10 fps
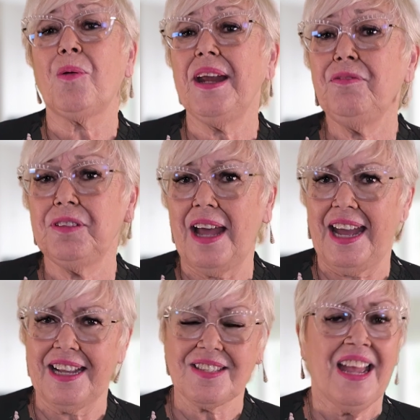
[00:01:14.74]
red
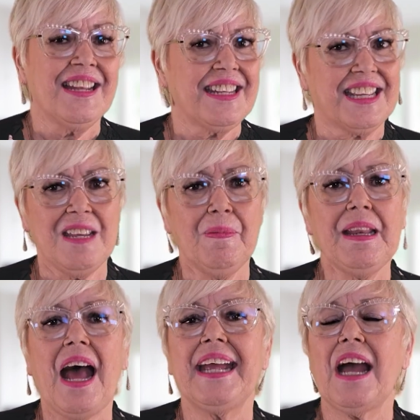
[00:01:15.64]
flags to keep
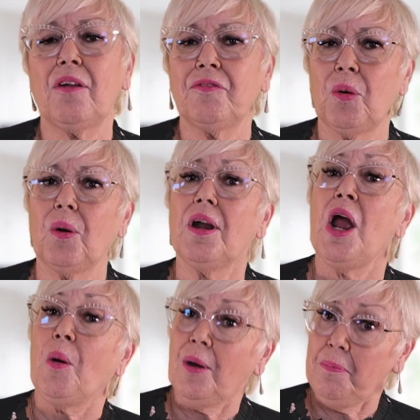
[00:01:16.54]
an eye out for
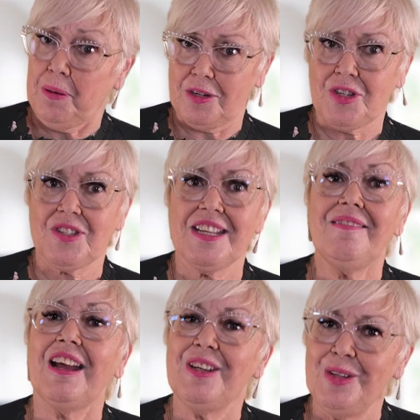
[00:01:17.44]
when purchasing
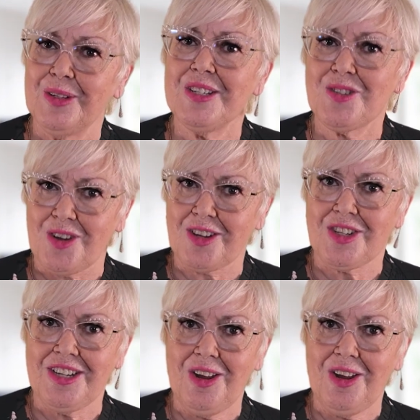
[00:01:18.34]
a new construction